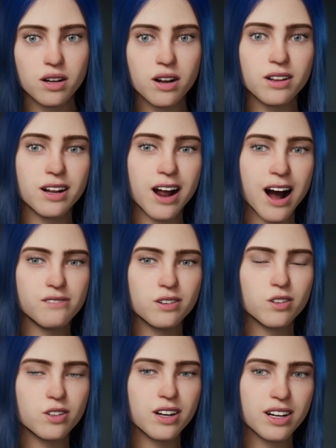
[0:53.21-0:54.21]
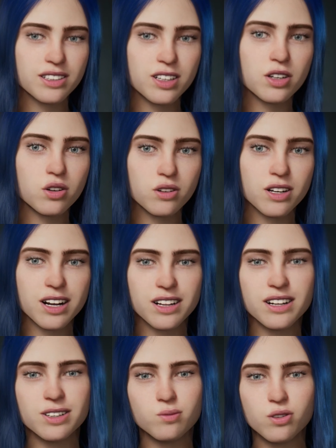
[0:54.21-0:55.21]
then have a look under the hood in
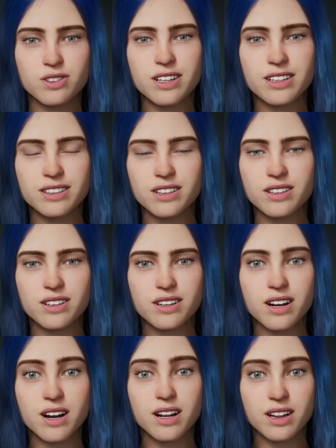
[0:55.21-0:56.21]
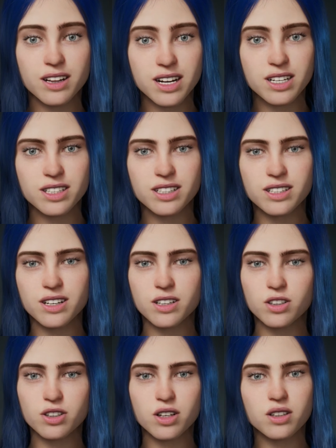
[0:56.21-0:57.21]
this project. This
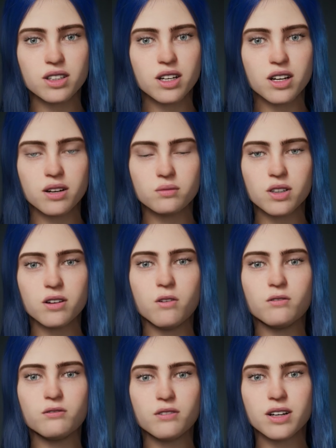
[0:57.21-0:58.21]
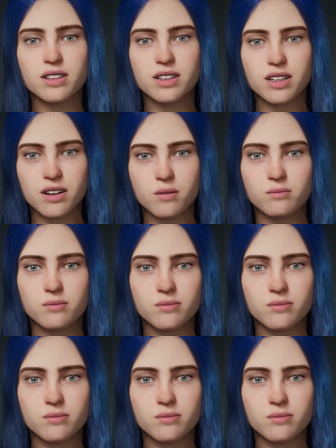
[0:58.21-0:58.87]
is just a glimpse of things to come.